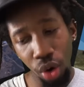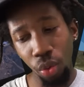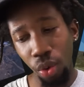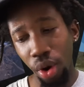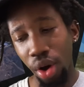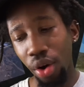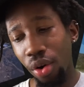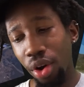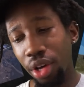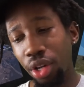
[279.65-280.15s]

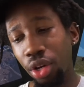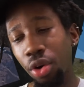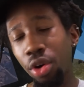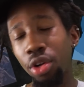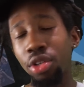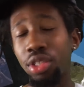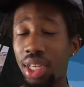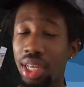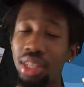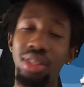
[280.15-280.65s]
Well, in
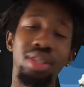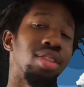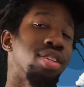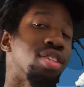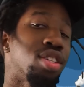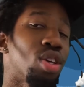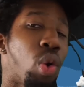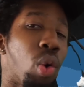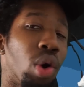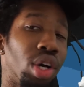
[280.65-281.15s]
order to answer
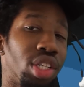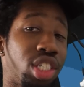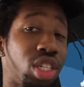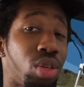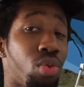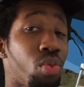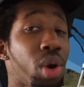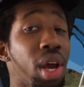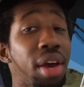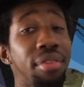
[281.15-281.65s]
this
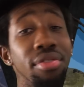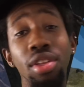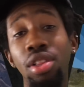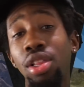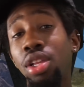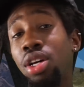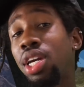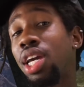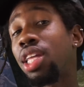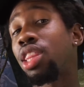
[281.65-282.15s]
question, we have to
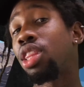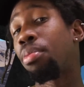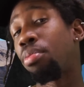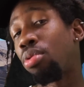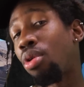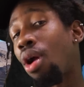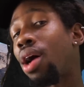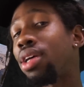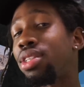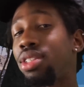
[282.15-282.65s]
look at the
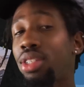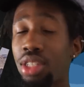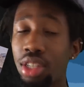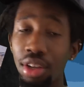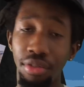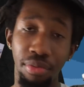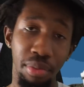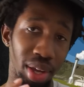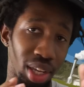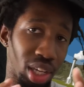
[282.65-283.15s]
process
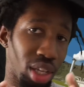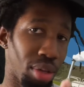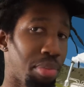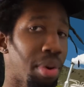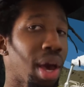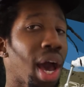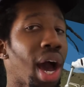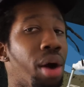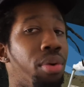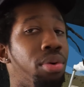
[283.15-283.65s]
of making
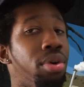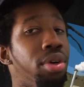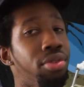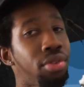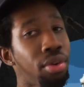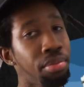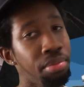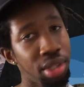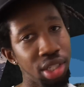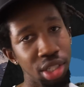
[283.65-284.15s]
power
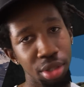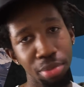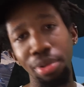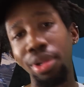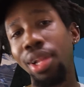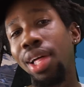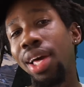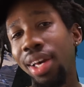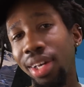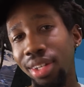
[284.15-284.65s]
from these
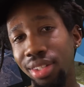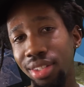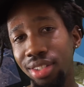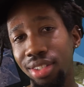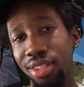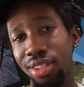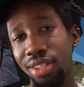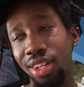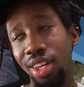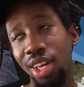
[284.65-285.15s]
plants.
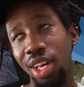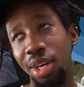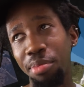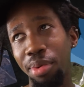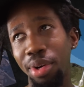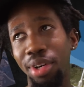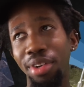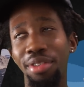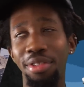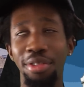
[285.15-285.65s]

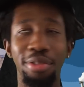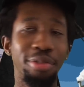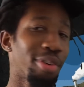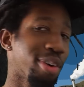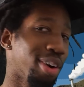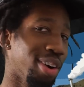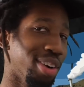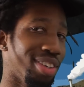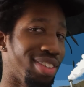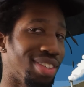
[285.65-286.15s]
But
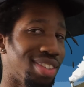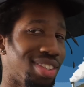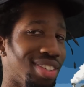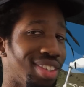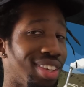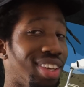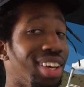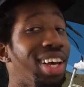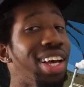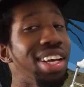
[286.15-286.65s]
first,
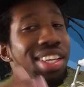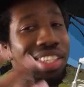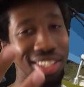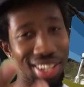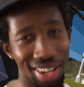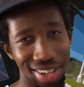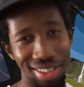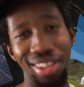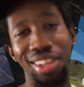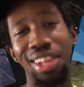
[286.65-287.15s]

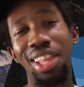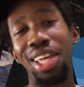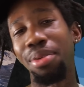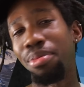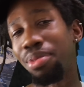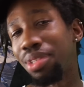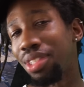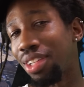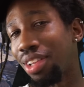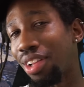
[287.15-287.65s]
sound the
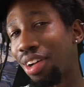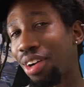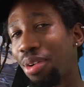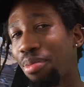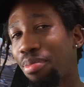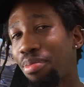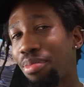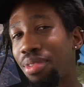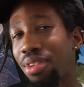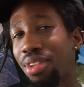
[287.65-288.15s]
layman's alarm.